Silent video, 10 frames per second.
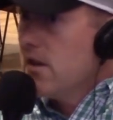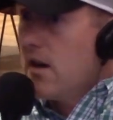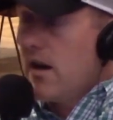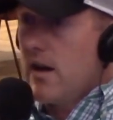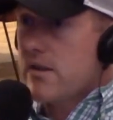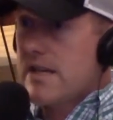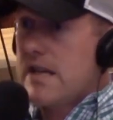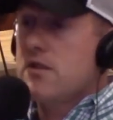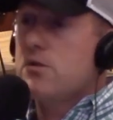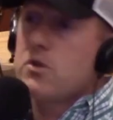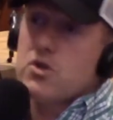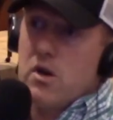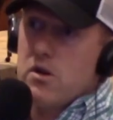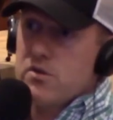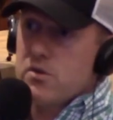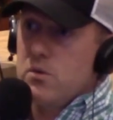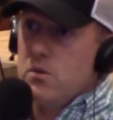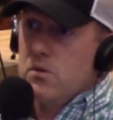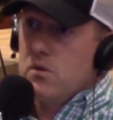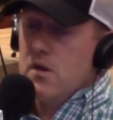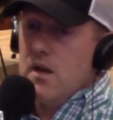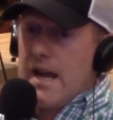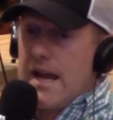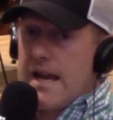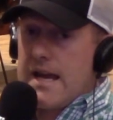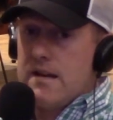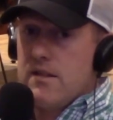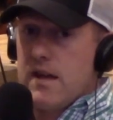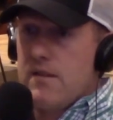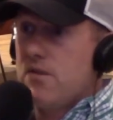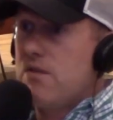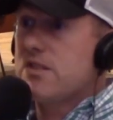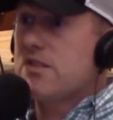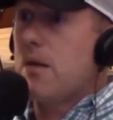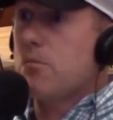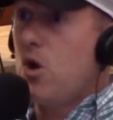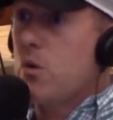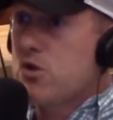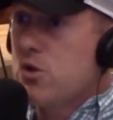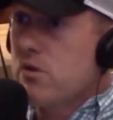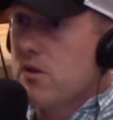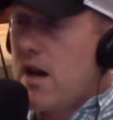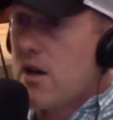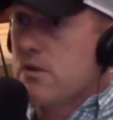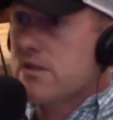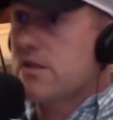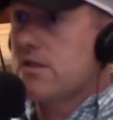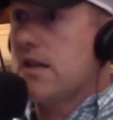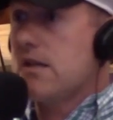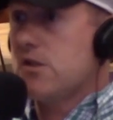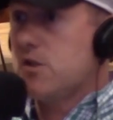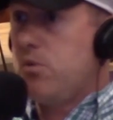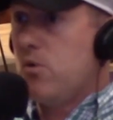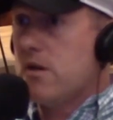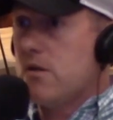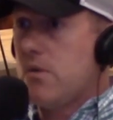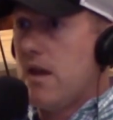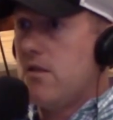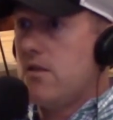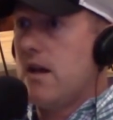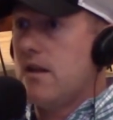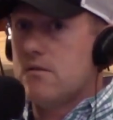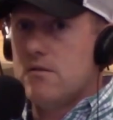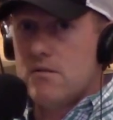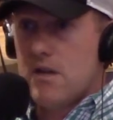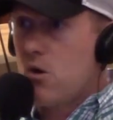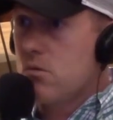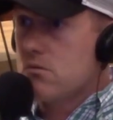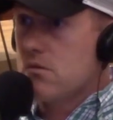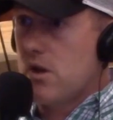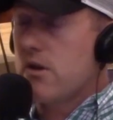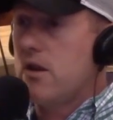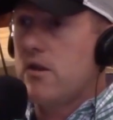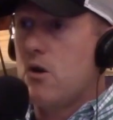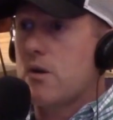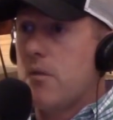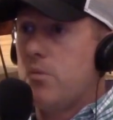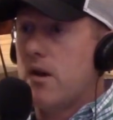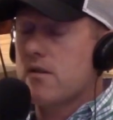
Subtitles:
to get into a charter school, and they've even stopped going to the lotteries because they get disappointed that they don't get picked.